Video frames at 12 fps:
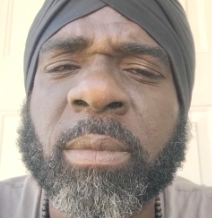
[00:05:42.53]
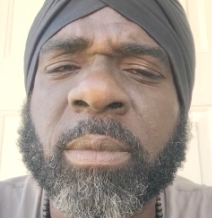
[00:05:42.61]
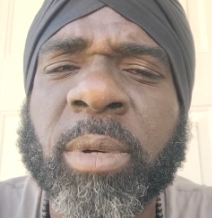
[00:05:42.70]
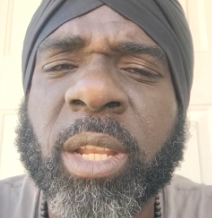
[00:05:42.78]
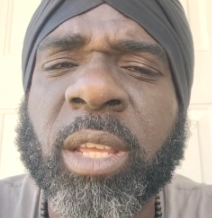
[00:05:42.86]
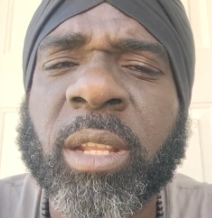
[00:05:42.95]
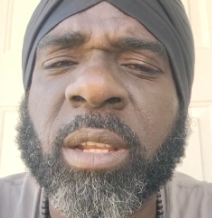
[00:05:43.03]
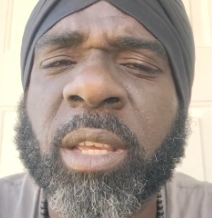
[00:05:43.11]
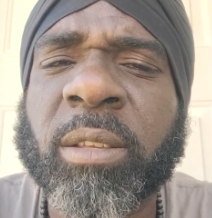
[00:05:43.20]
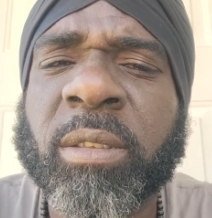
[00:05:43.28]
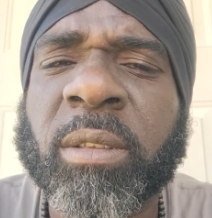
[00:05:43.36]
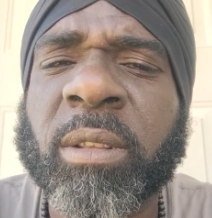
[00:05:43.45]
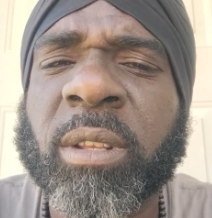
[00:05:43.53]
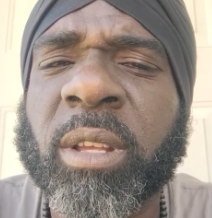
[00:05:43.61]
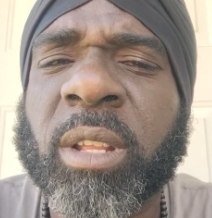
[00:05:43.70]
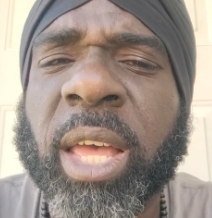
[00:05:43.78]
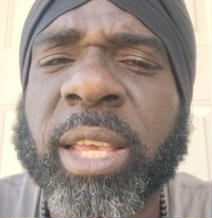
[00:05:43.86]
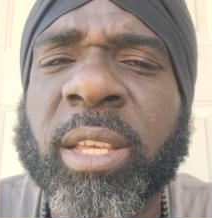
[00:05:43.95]
But he
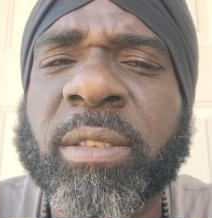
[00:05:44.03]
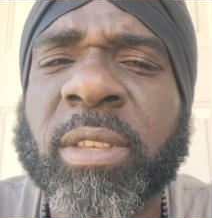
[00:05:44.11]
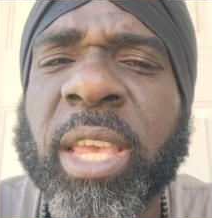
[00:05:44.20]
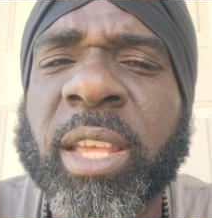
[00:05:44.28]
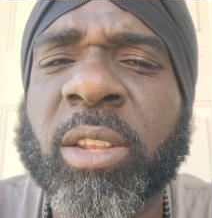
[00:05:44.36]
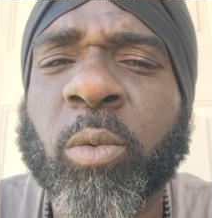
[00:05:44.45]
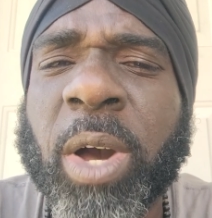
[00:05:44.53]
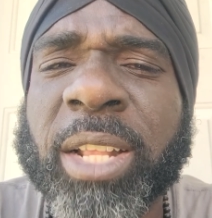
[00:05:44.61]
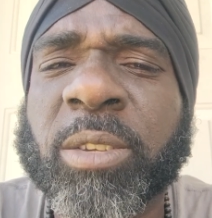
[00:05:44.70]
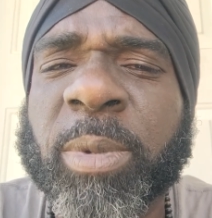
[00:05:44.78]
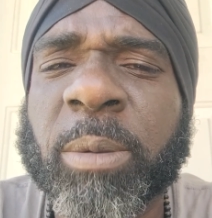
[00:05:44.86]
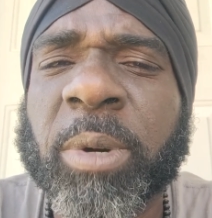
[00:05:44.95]
looked like he's scared to watch me,